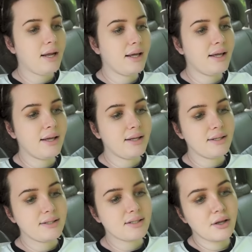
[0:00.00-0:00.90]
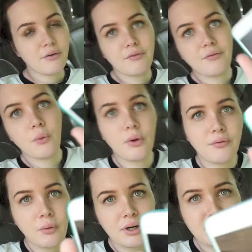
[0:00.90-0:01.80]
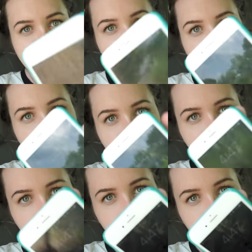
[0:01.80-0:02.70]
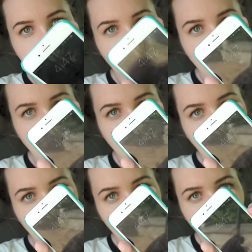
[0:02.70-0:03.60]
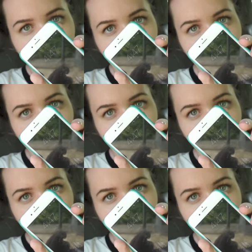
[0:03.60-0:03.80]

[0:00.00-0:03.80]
It is 4.47, can you tell?